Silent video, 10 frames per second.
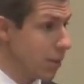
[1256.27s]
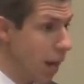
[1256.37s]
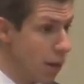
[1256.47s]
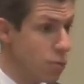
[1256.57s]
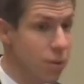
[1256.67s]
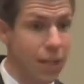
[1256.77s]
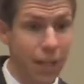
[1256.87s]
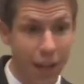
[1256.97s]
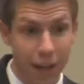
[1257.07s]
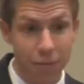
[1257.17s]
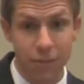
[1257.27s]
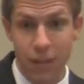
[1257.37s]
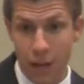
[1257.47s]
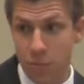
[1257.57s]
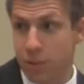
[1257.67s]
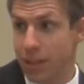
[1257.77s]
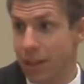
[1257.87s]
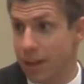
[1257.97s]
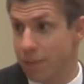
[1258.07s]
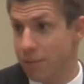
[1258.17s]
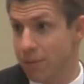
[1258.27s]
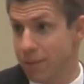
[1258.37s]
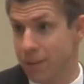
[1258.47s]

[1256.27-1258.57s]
doctrine and life, doctrine and life.